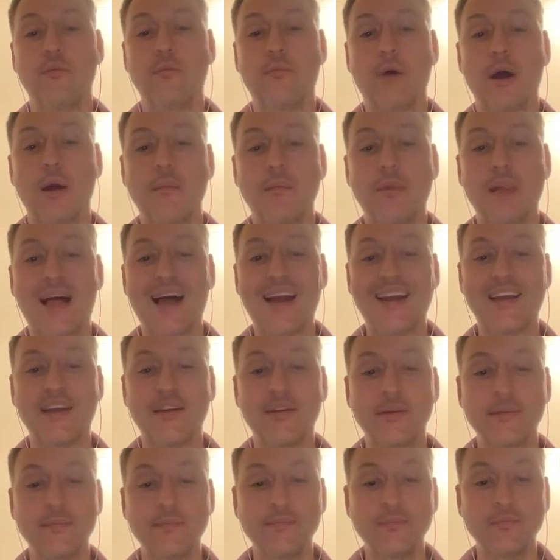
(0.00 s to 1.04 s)
by black.
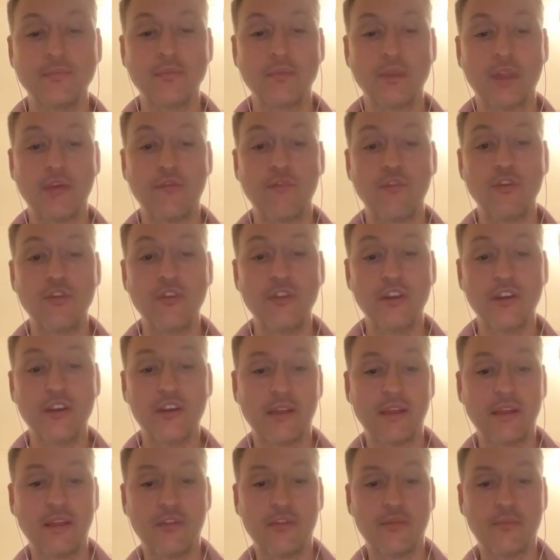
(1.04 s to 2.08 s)
If you didn't
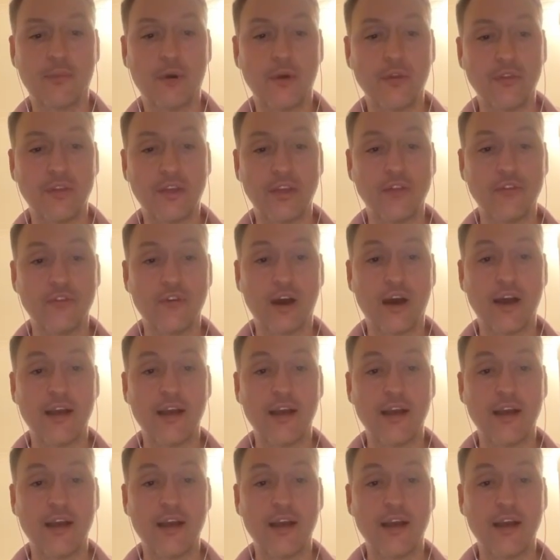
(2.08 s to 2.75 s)
spot the entire